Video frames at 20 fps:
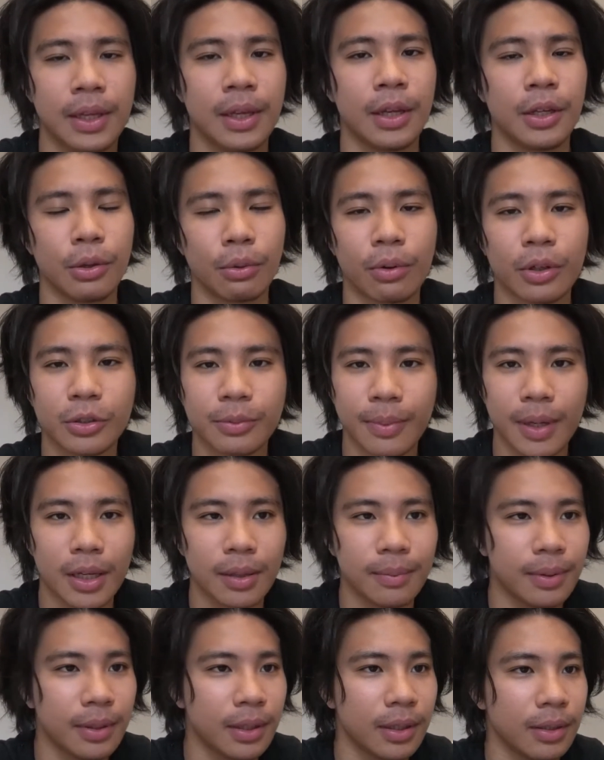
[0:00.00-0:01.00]
Yours
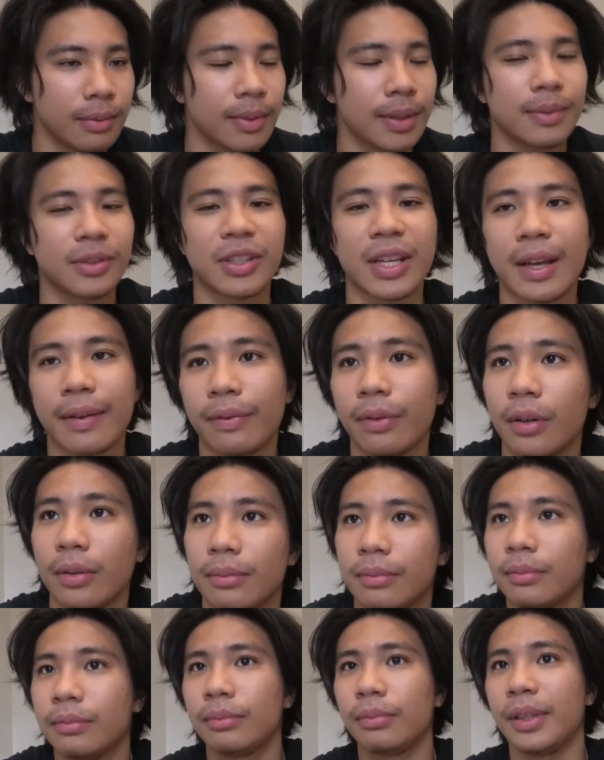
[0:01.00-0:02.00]
maybe Stanford,
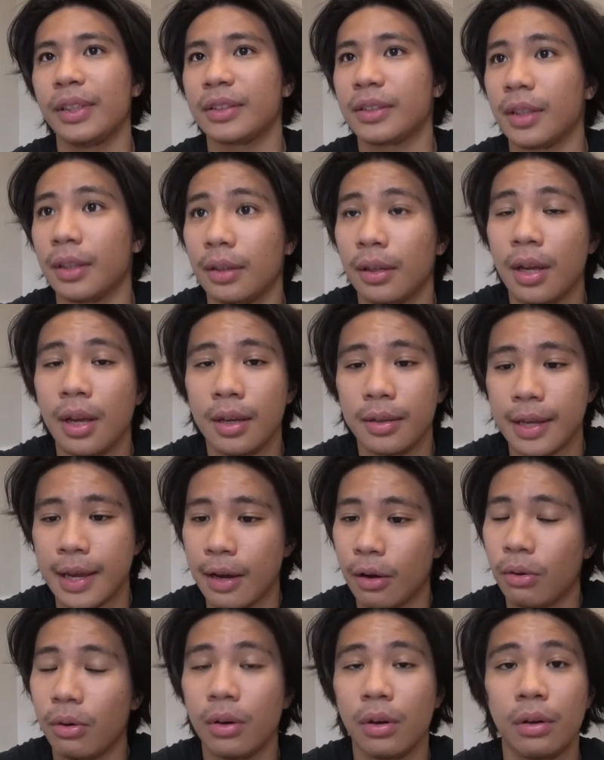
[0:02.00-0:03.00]
Princeton,
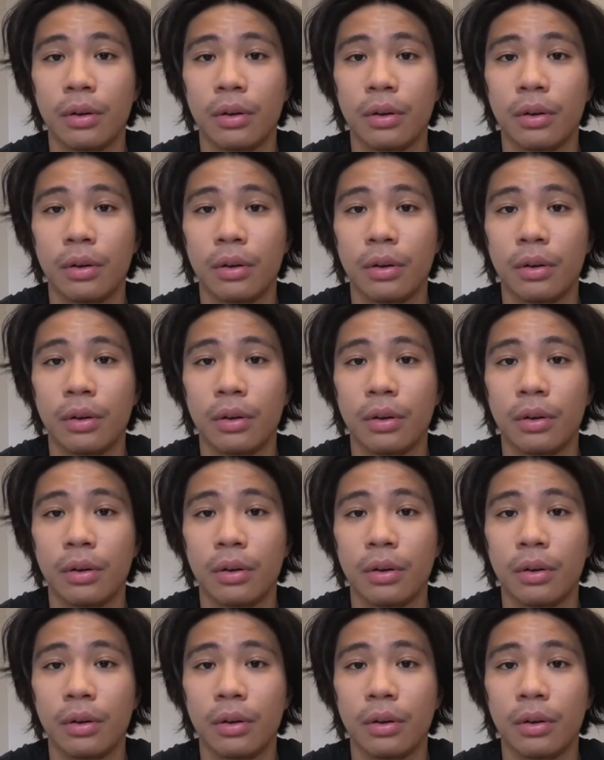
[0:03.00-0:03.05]
Yale.